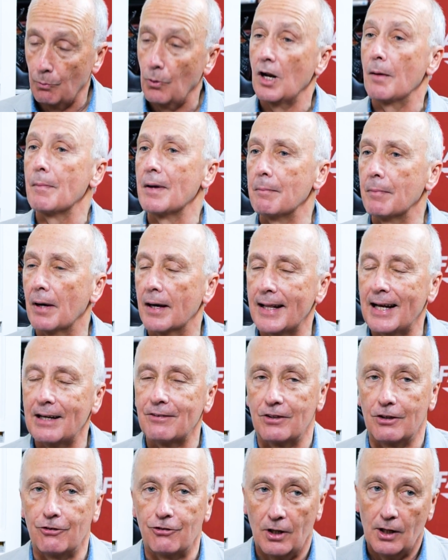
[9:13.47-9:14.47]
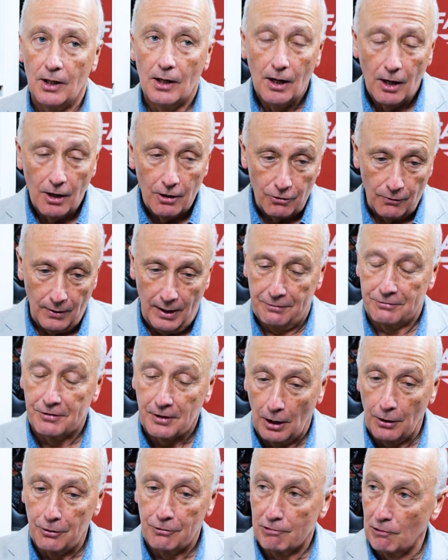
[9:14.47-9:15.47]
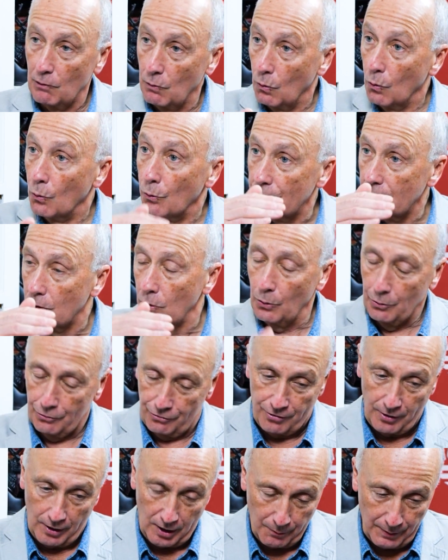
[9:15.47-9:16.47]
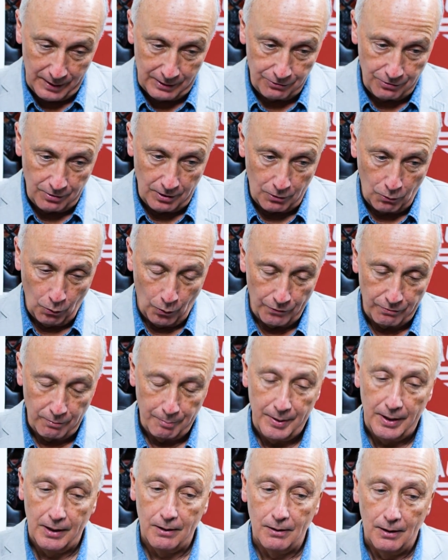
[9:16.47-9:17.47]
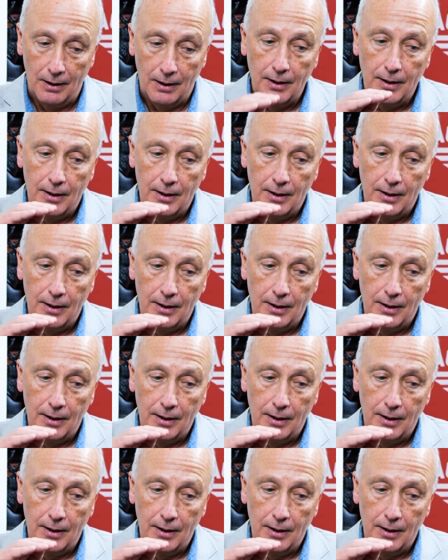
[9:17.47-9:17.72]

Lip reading: What I mean by that is you have to go through all the courts. So he went to the Court of Appeal,